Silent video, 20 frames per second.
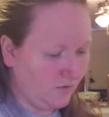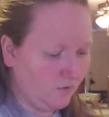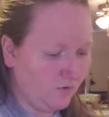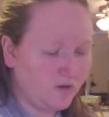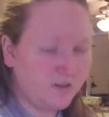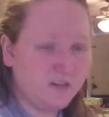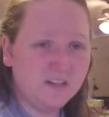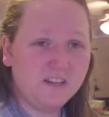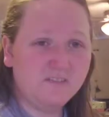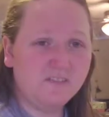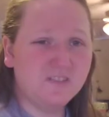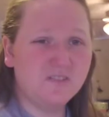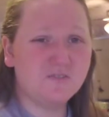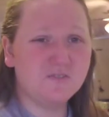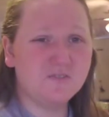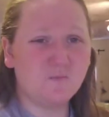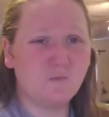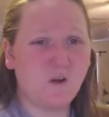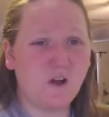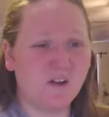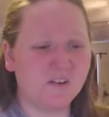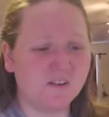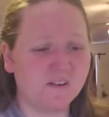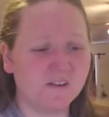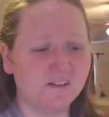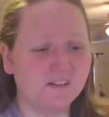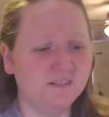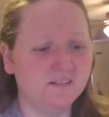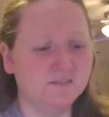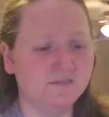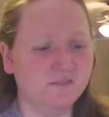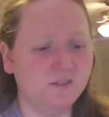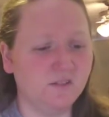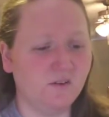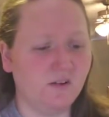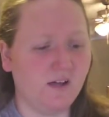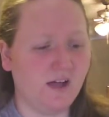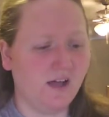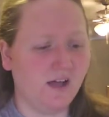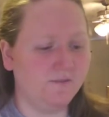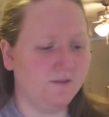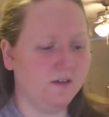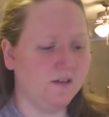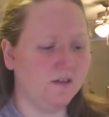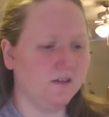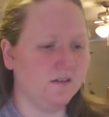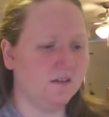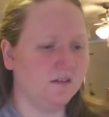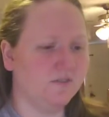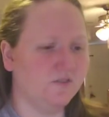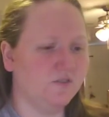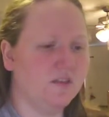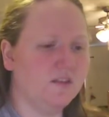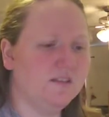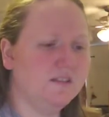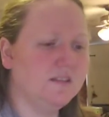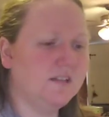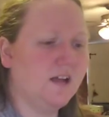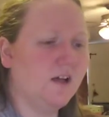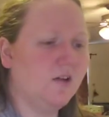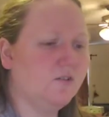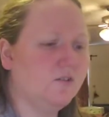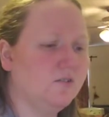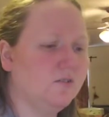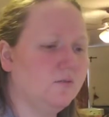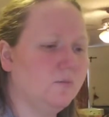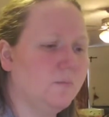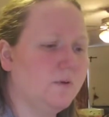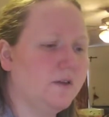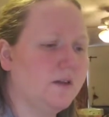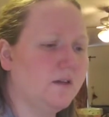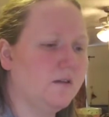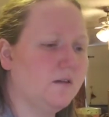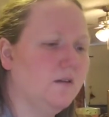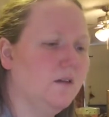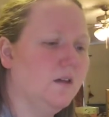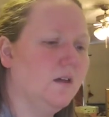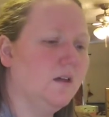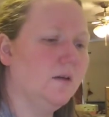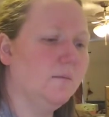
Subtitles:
Or you could even use water if you don't have it. It thins it out a little bit.